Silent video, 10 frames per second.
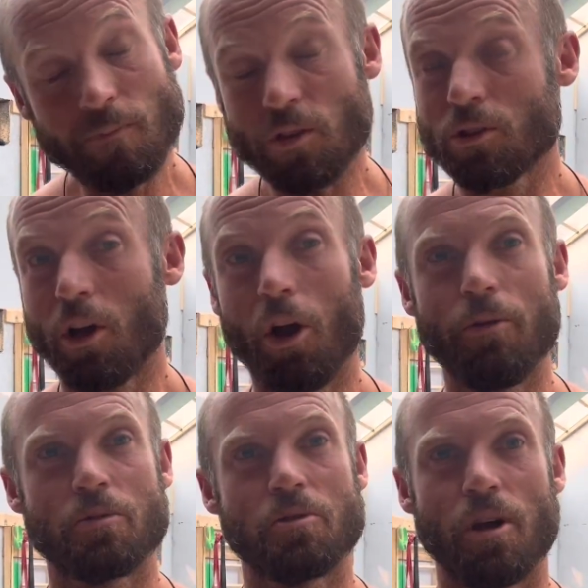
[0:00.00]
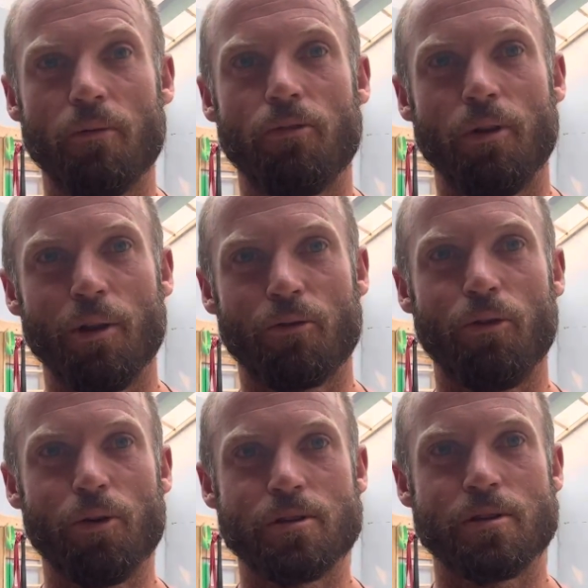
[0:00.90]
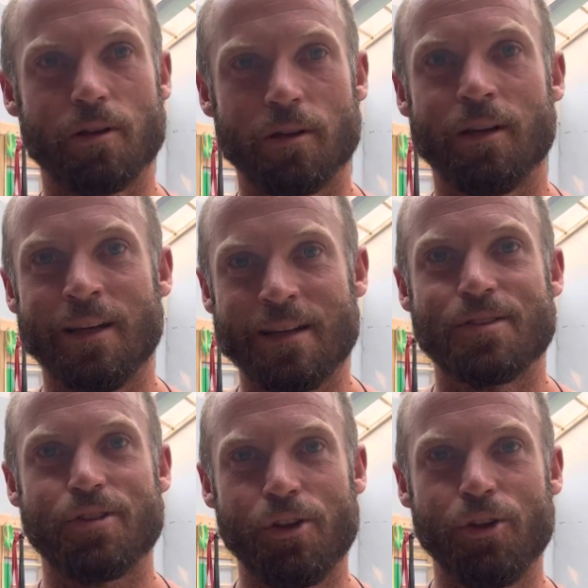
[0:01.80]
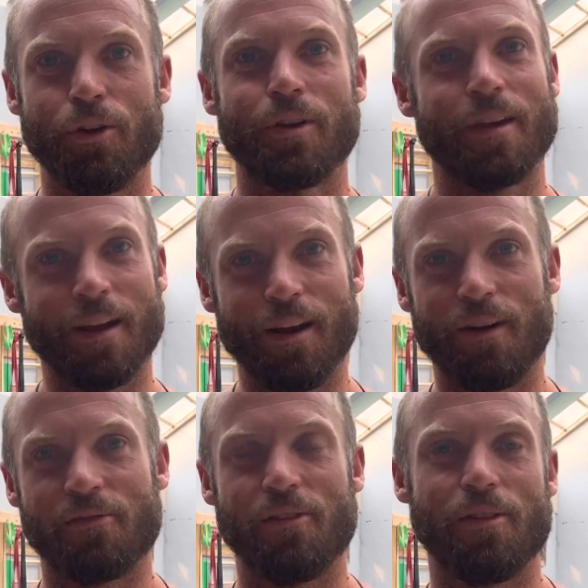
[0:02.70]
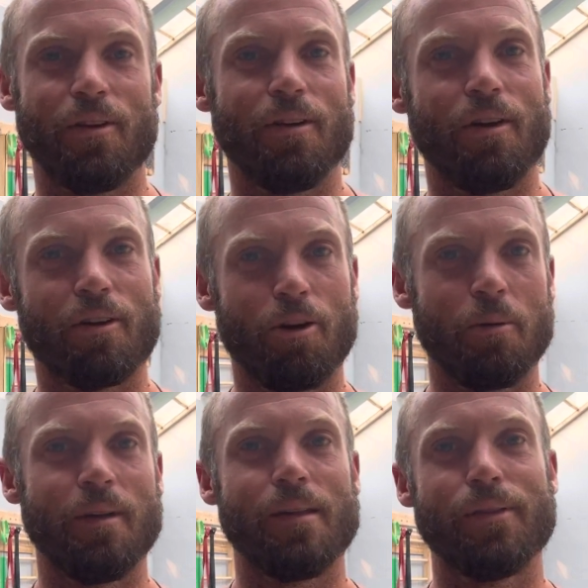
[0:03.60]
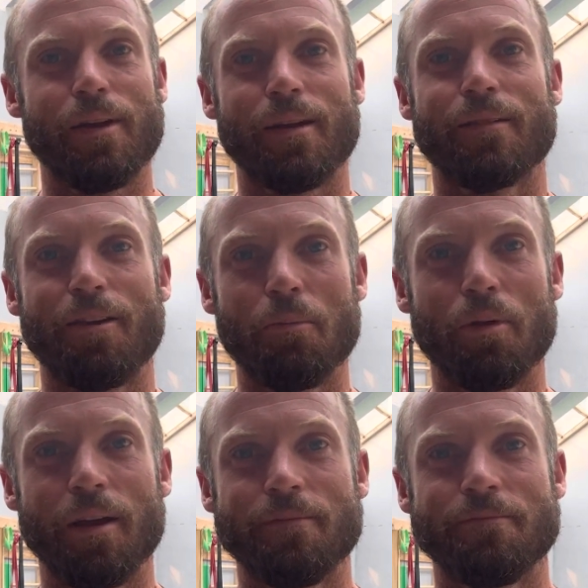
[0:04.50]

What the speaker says: So I hope this was helpful, and look forward to seeing you getting after the Uncommon Athletic template.